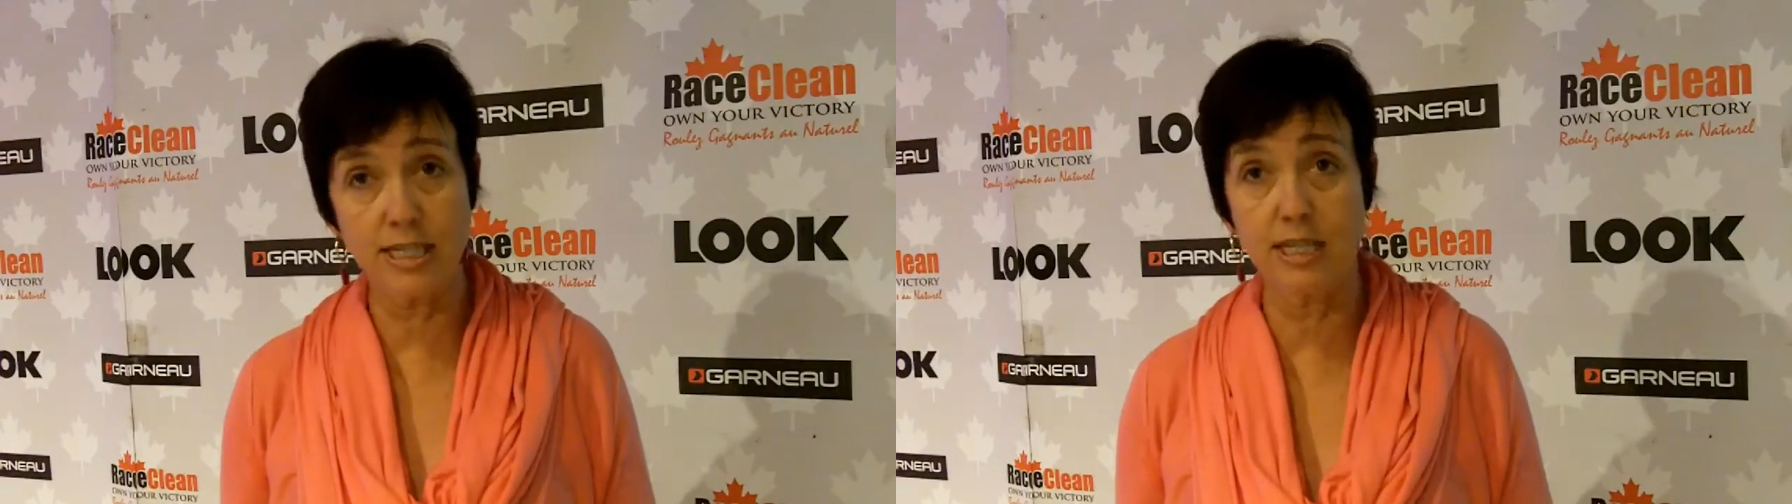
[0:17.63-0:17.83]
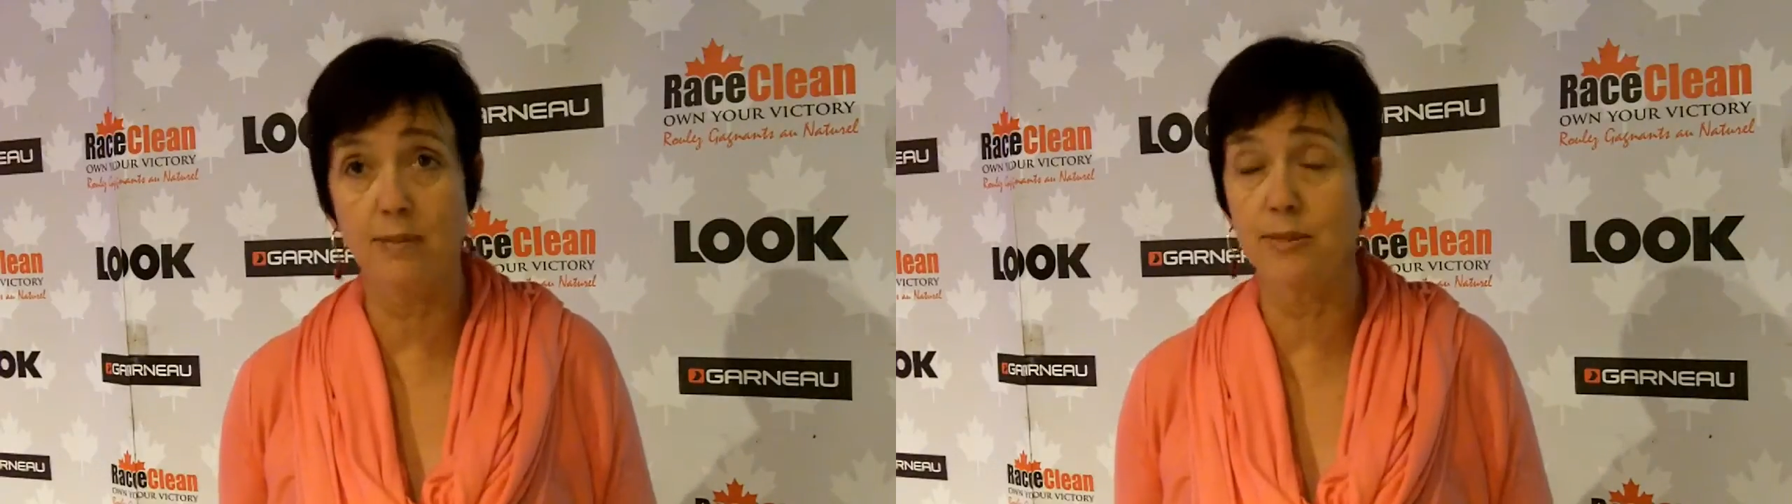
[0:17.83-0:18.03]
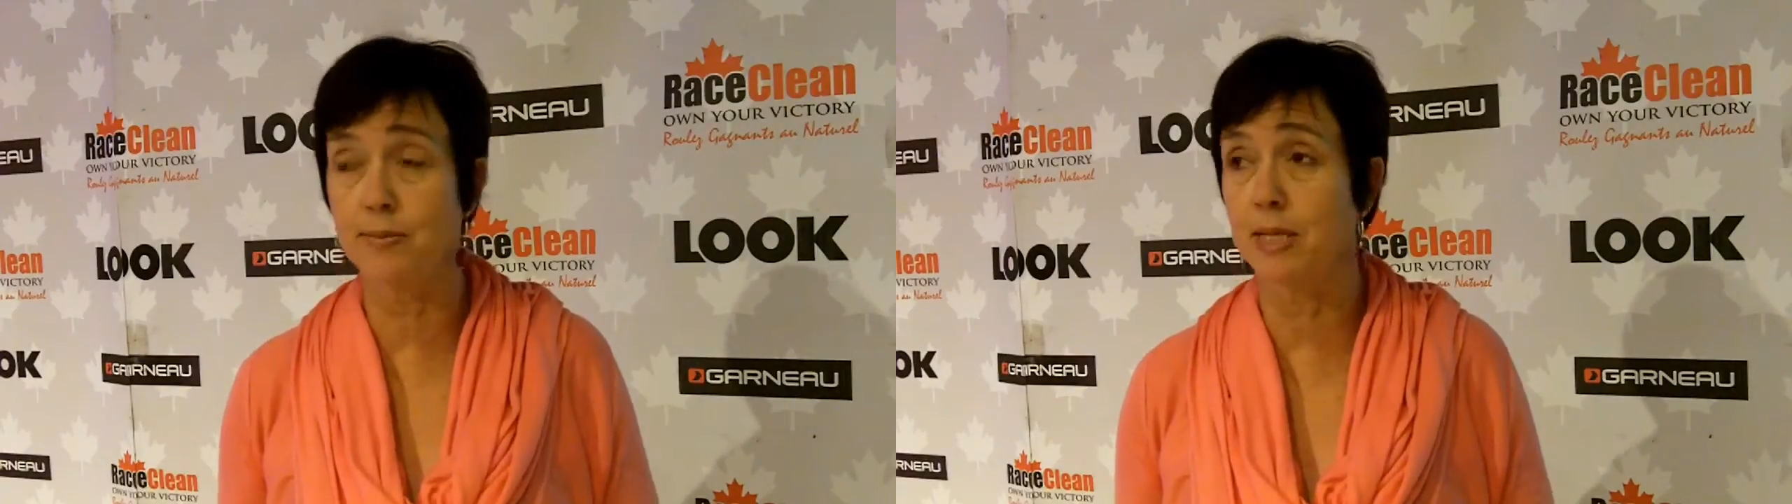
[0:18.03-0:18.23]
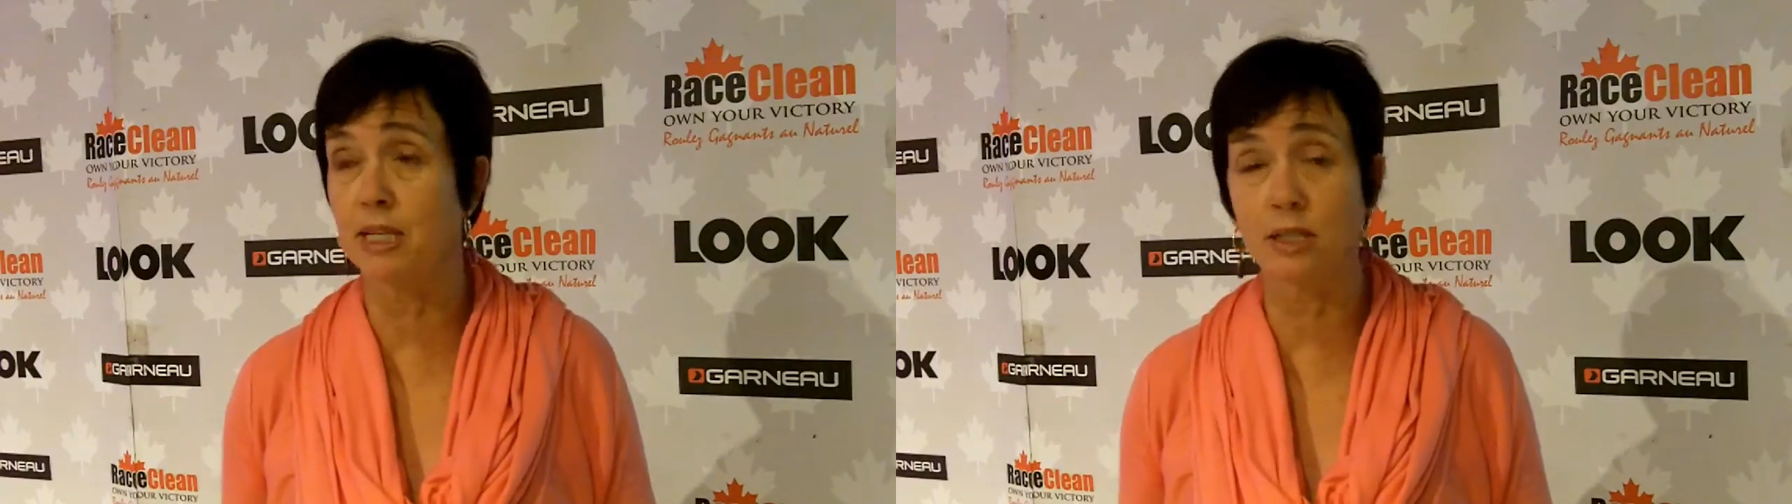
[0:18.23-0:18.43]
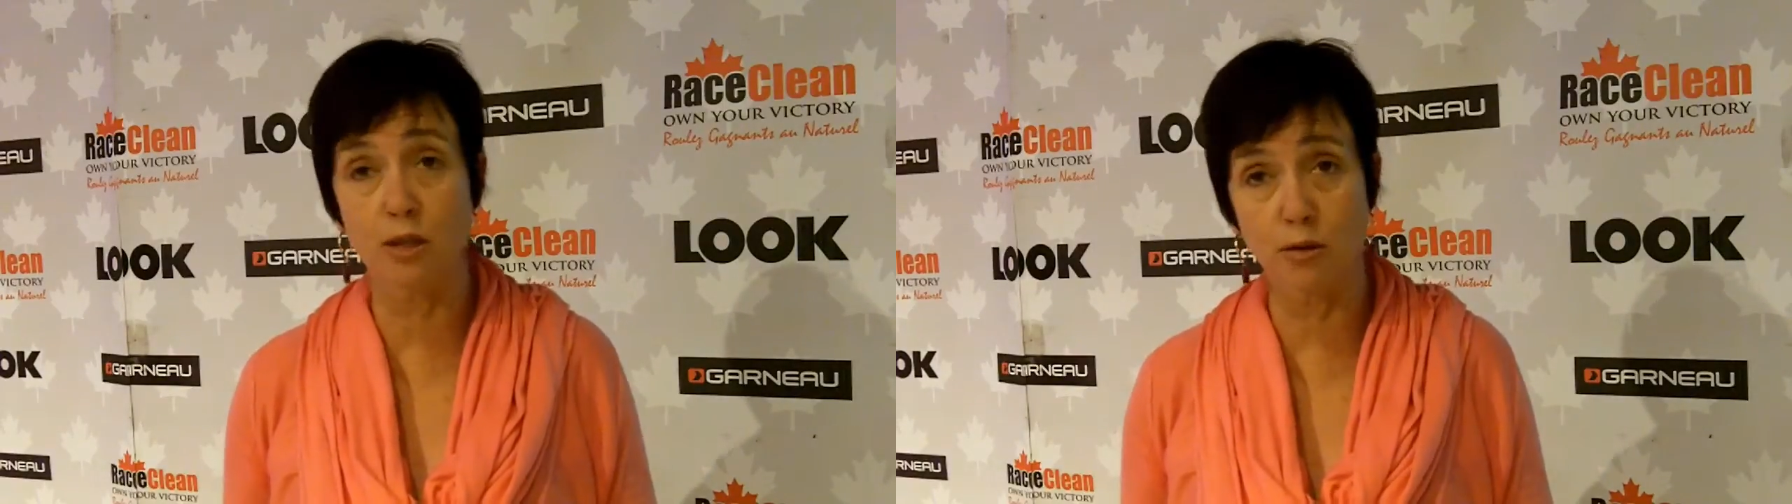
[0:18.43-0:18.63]
teams
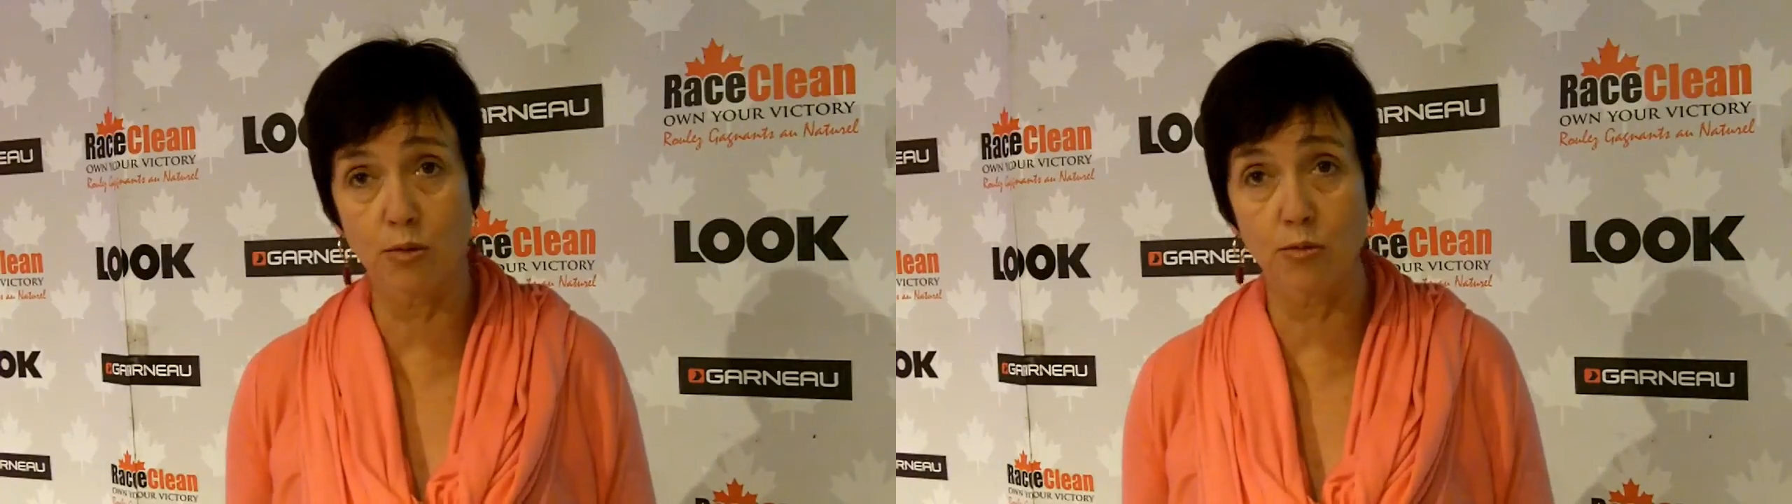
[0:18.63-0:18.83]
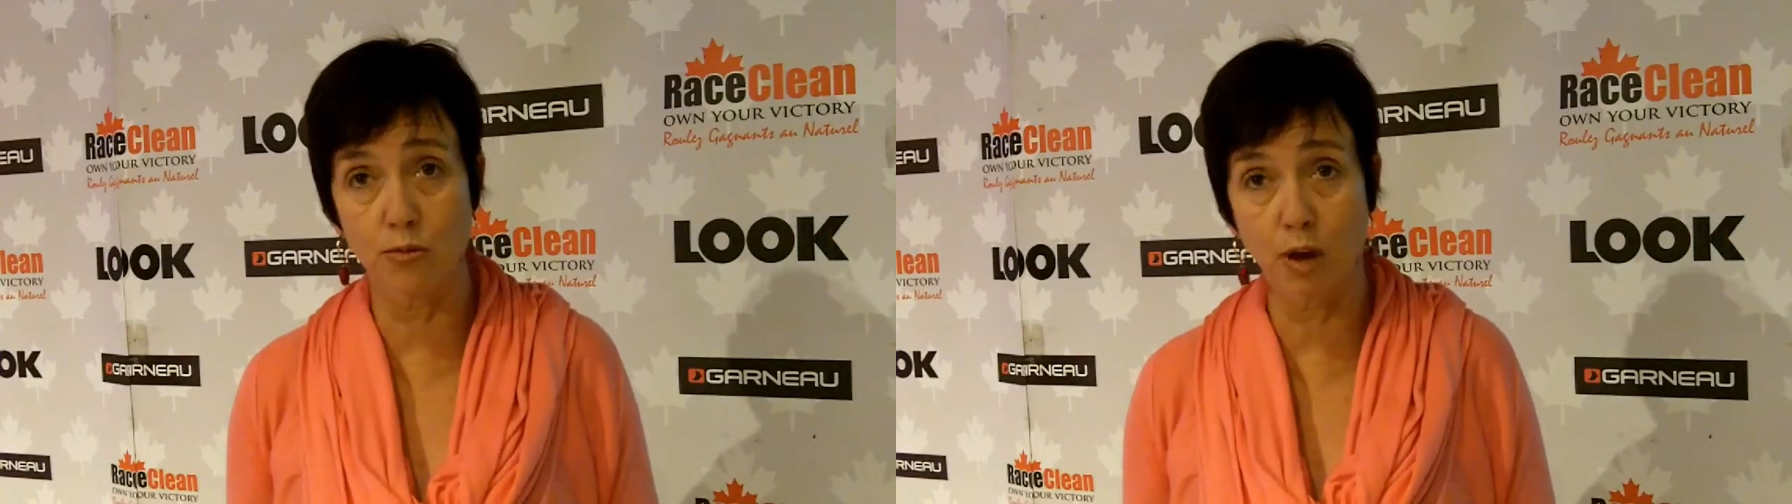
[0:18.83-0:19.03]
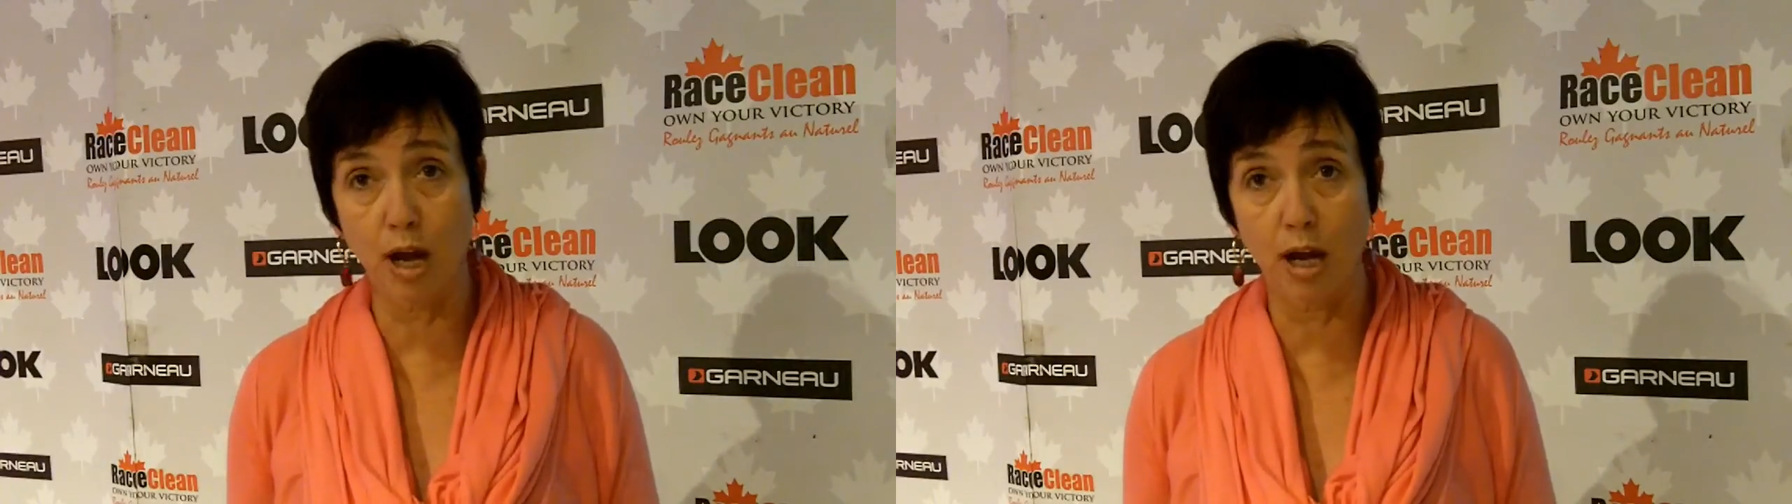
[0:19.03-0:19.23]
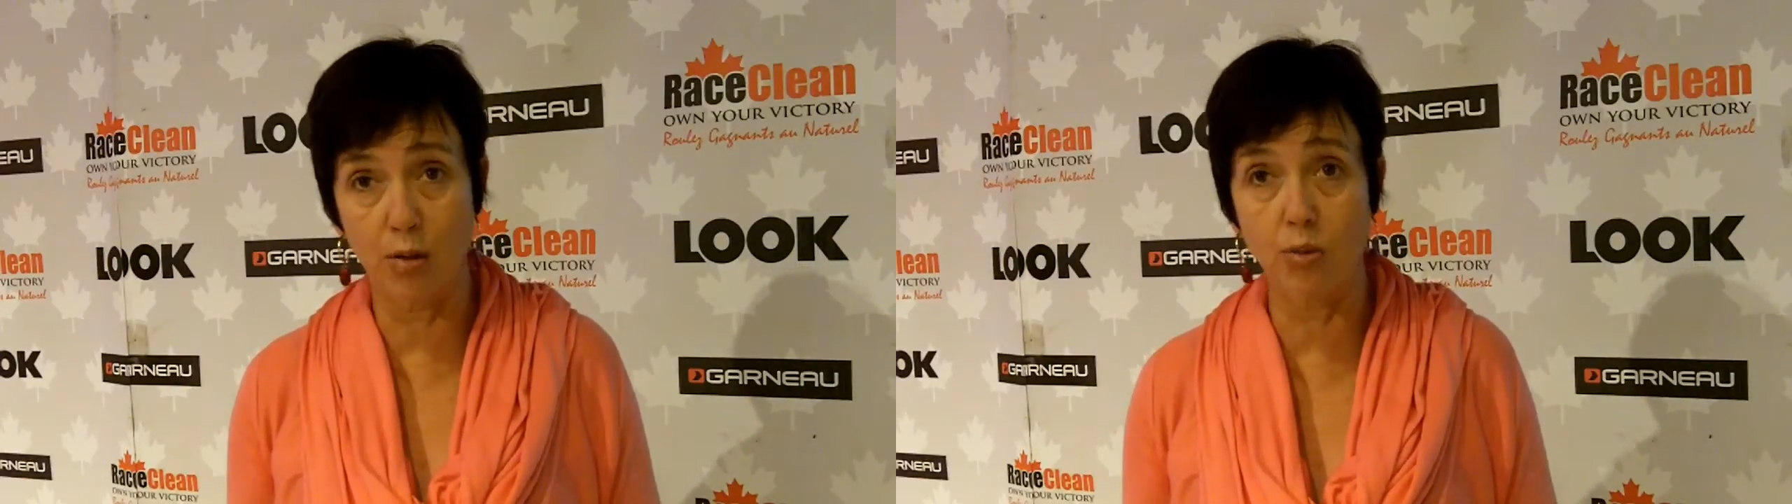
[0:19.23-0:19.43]
because of the uh,